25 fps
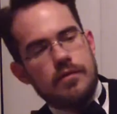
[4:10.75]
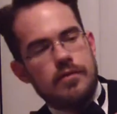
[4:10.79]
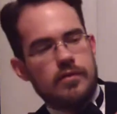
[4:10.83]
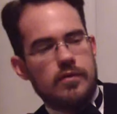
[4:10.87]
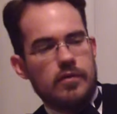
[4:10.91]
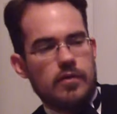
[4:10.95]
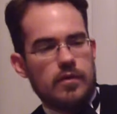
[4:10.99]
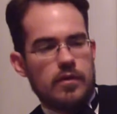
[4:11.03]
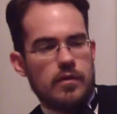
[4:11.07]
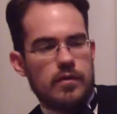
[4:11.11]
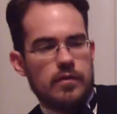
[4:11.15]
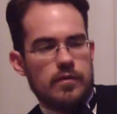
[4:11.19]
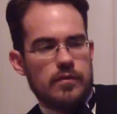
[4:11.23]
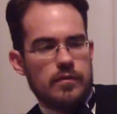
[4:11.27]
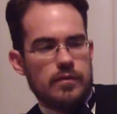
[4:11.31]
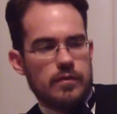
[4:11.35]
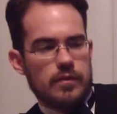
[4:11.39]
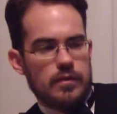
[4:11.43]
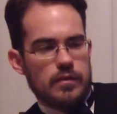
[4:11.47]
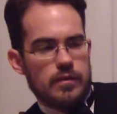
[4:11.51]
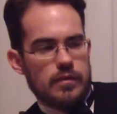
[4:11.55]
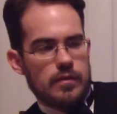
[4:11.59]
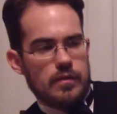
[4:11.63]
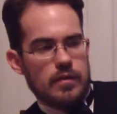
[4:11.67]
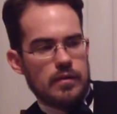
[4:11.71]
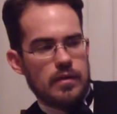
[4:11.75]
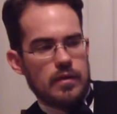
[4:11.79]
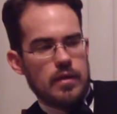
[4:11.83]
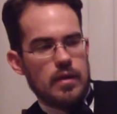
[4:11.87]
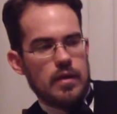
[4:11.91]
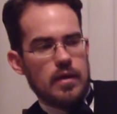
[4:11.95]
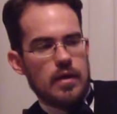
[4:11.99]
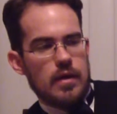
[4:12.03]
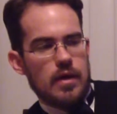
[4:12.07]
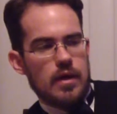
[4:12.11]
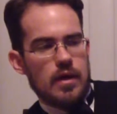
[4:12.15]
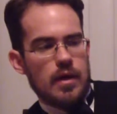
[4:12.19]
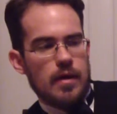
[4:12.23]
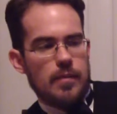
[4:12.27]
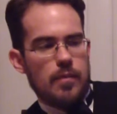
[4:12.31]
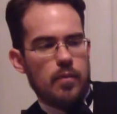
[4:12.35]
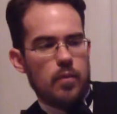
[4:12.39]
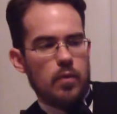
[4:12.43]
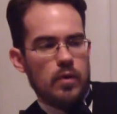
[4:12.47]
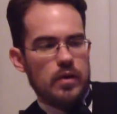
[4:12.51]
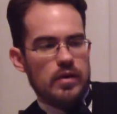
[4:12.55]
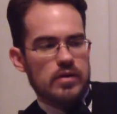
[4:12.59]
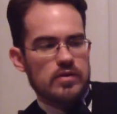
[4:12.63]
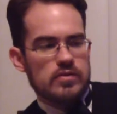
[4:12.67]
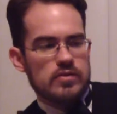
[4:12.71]
served
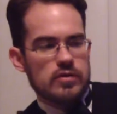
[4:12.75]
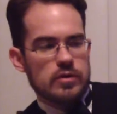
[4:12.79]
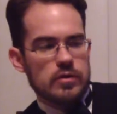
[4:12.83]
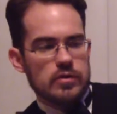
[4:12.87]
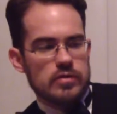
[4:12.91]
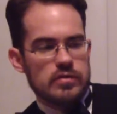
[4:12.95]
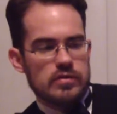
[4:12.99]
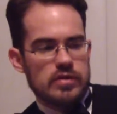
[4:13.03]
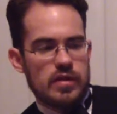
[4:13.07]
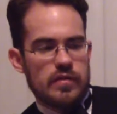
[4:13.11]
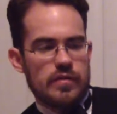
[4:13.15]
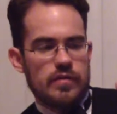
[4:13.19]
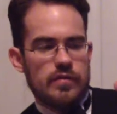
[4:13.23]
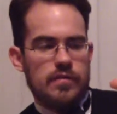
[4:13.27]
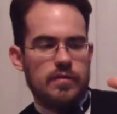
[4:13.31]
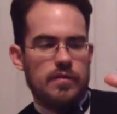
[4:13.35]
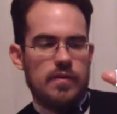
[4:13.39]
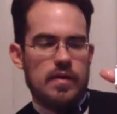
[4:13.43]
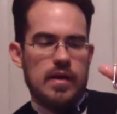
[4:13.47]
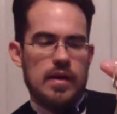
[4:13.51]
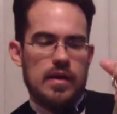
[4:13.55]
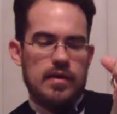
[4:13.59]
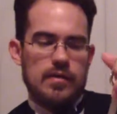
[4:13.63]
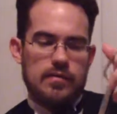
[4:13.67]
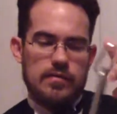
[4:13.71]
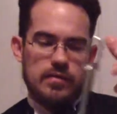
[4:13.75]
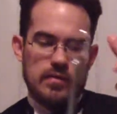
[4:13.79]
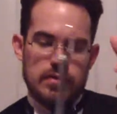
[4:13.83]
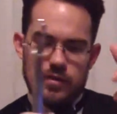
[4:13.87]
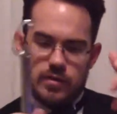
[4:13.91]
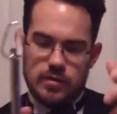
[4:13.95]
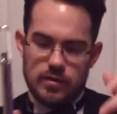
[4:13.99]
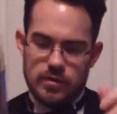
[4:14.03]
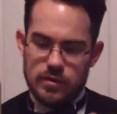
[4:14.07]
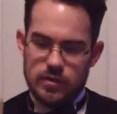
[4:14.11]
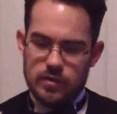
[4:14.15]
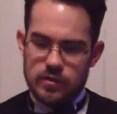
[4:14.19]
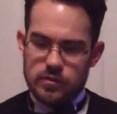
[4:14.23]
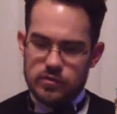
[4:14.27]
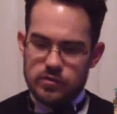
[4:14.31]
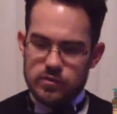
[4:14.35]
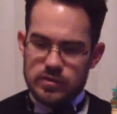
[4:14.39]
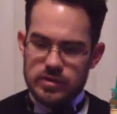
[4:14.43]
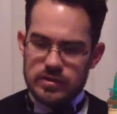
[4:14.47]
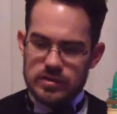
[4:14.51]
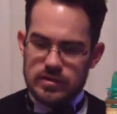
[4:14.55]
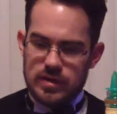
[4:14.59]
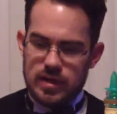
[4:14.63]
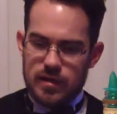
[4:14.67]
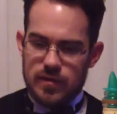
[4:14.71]
0.075
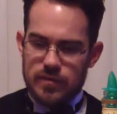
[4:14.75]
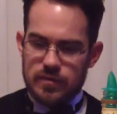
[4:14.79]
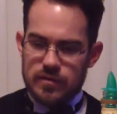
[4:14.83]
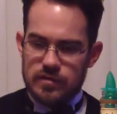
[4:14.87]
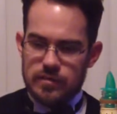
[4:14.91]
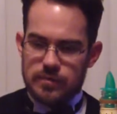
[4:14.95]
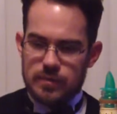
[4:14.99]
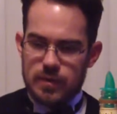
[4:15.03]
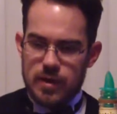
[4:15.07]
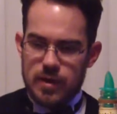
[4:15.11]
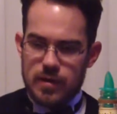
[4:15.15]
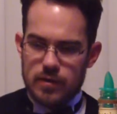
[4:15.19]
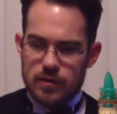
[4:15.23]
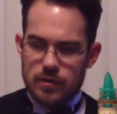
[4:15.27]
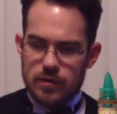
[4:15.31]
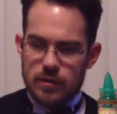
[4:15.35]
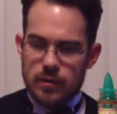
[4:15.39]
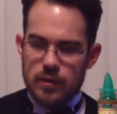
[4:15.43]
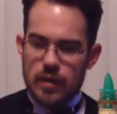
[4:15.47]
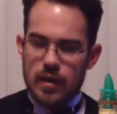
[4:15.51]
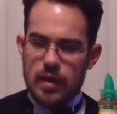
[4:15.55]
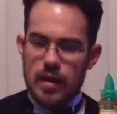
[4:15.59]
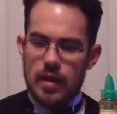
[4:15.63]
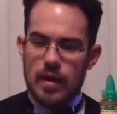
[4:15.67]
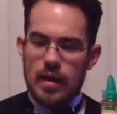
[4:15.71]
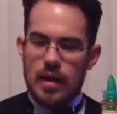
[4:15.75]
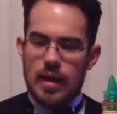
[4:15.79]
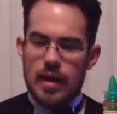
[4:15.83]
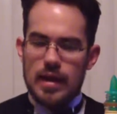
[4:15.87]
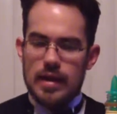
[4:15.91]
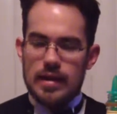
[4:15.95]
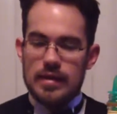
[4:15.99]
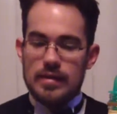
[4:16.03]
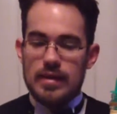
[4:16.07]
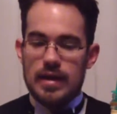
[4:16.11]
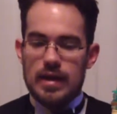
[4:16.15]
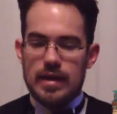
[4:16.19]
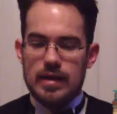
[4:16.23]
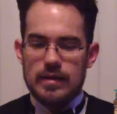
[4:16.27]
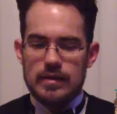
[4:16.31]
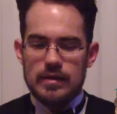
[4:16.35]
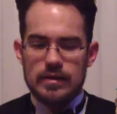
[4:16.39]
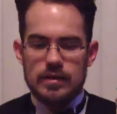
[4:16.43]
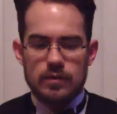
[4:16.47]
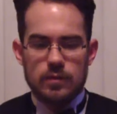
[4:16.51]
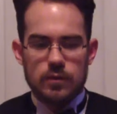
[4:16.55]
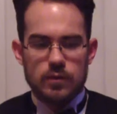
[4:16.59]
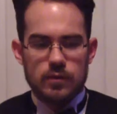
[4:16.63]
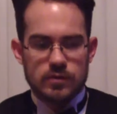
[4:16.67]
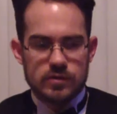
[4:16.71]
drinks out of this bottle, and that
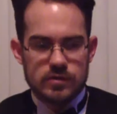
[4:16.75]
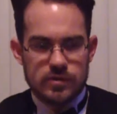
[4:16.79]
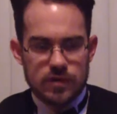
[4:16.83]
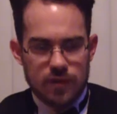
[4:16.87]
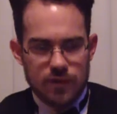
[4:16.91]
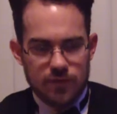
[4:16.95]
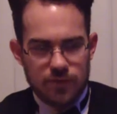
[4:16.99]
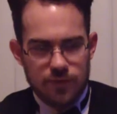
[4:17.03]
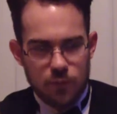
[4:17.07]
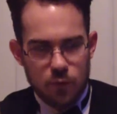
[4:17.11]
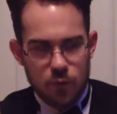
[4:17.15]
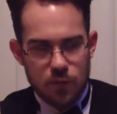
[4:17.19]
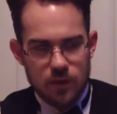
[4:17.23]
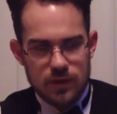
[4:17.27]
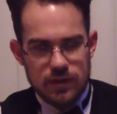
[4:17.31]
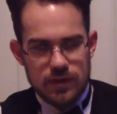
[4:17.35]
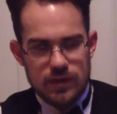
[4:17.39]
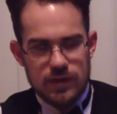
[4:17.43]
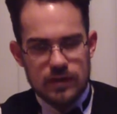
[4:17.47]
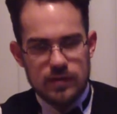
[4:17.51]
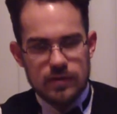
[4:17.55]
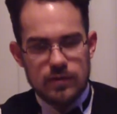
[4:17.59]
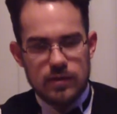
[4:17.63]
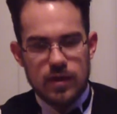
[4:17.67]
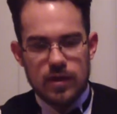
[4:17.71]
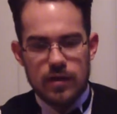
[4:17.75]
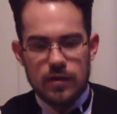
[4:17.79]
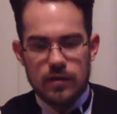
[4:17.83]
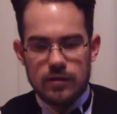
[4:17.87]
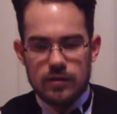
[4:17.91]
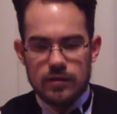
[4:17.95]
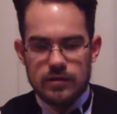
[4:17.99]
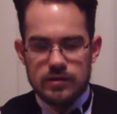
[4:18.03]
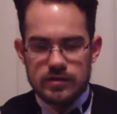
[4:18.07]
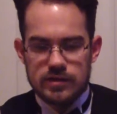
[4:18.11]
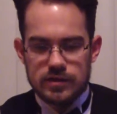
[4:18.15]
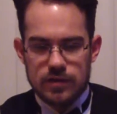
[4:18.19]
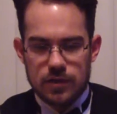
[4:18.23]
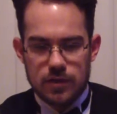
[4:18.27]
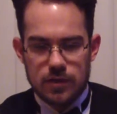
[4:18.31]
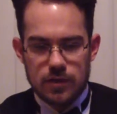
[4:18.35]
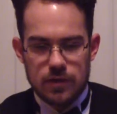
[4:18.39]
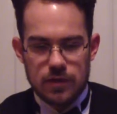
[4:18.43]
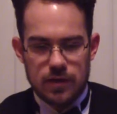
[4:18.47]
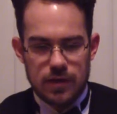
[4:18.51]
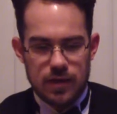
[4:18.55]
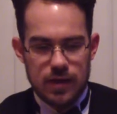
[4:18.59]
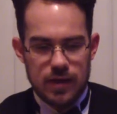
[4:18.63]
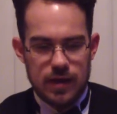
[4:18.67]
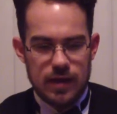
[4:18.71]
equals $14.
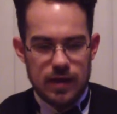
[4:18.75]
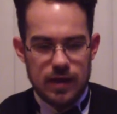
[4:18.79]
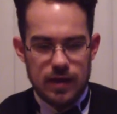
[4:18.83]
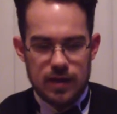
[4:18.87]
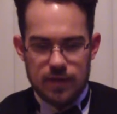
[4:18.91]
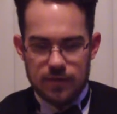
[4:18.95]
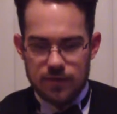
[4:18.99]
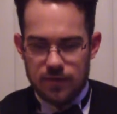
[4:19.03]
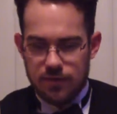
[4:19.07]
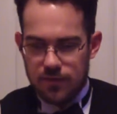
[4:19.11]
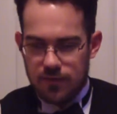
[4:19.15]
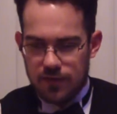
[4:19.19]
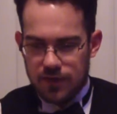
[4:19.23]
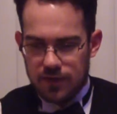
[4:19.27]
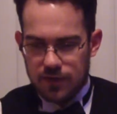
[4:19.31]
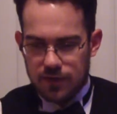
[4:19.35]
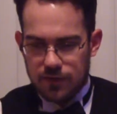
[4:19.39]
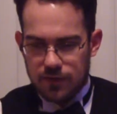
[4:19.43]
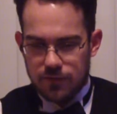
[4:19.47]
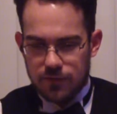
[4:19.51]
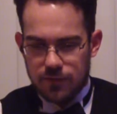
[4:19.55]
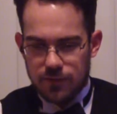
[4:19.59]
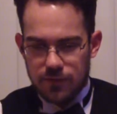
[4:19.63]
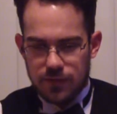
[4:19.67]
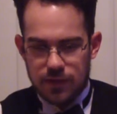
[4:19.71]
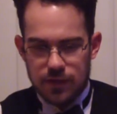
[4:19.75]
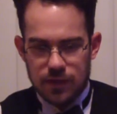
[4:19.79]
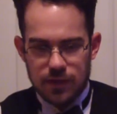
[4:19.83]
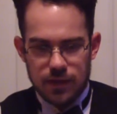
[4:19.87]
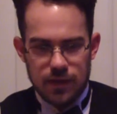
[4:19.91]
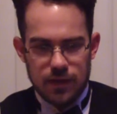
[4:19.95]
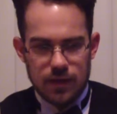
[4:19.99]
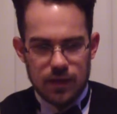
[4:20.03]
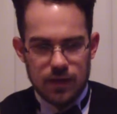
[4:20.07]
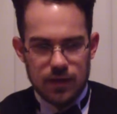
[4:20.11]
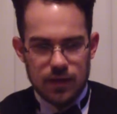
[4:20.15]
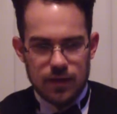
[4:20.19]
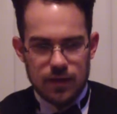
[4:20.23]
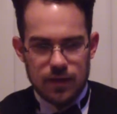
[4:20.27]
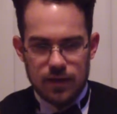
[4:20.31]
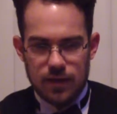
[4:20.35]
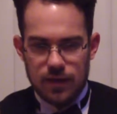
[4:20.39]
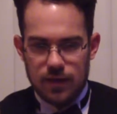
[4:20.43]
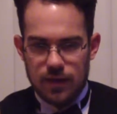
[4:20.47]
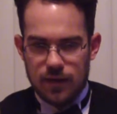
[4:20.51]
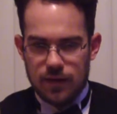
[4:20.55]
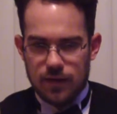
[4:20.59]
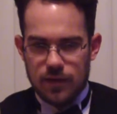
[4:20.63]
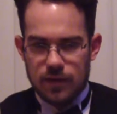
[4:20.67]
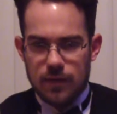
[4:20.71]
So I have effectively
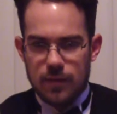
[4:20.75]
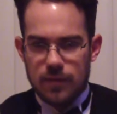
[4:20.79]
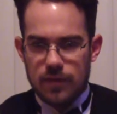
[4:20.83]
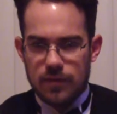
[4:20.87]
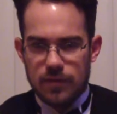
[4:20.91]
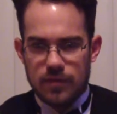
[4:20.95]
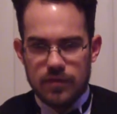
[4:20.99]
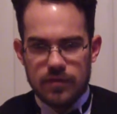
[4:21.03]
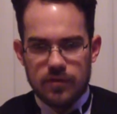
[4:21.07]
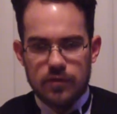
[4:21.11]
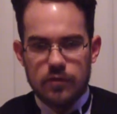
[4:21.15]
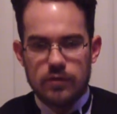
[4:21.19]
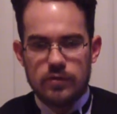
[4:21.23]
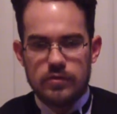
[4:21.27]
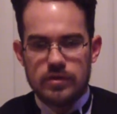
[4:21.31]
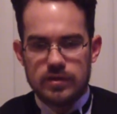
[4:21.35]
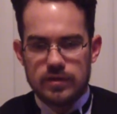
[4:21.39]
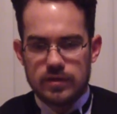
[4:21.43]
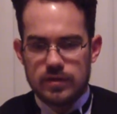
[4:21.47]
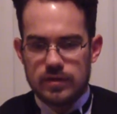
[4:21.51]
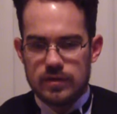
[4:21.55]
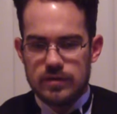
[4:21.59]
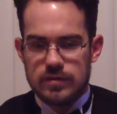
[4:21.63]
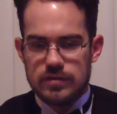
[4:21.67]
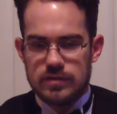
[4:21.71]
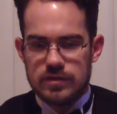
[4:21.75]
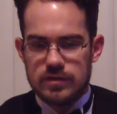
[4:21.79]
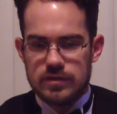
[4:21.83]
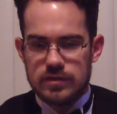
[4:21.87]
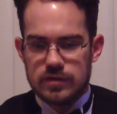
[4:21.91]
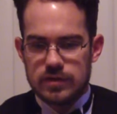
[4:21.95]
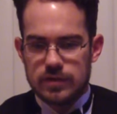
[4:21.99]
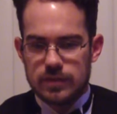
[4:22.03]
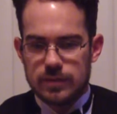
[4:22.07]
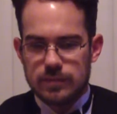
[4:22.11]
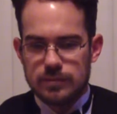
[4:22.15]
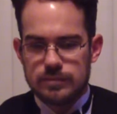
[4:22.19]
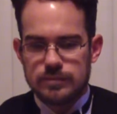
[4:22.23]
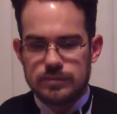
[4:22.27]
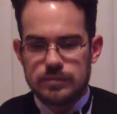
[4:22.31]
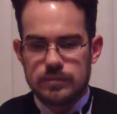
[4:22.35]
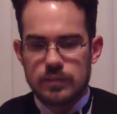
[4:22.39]
come up with a solution to this system.